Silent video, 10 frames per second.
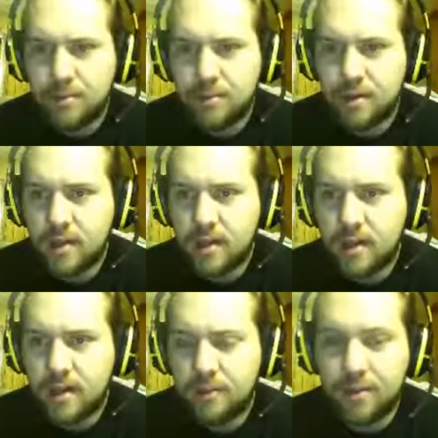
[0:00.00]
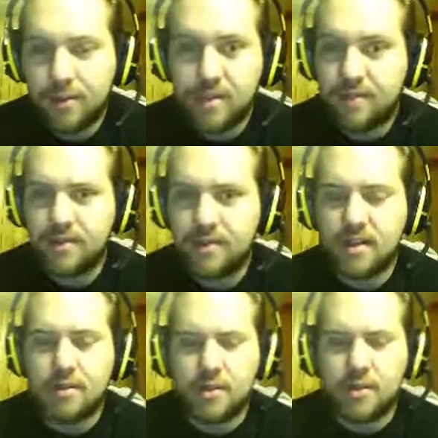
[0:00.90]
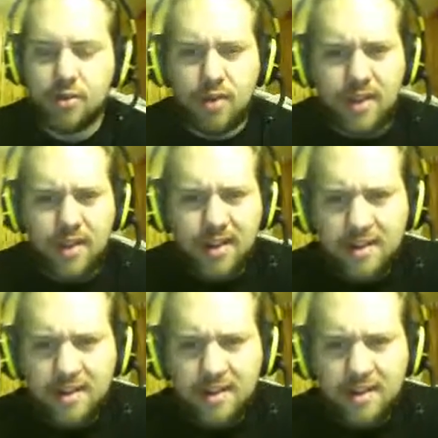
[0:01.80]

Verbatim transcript: But, uh, yeah, I'm really sniffly today. I'm not sure why.